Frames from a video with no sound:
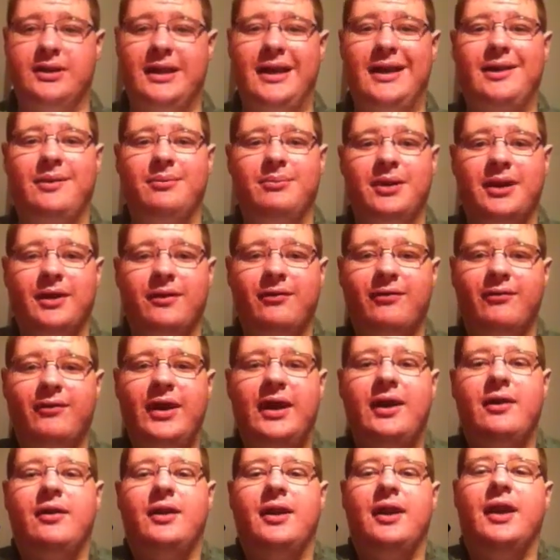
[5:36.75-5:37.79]
that can be a
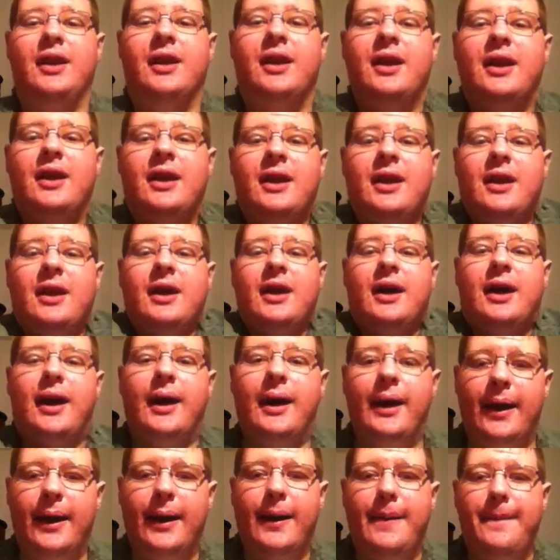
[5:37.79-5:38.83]
very
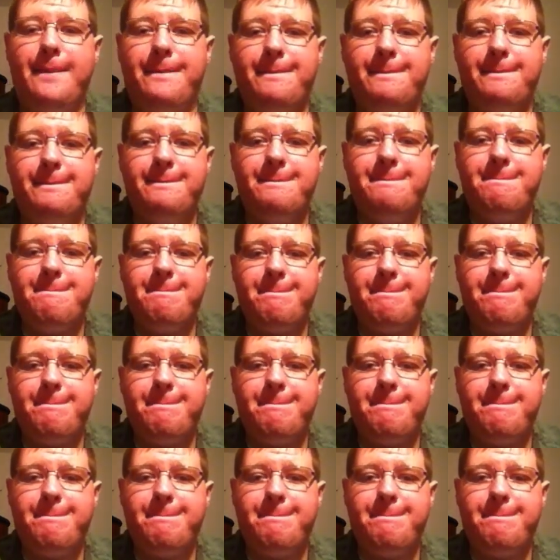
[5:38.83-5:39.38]
um,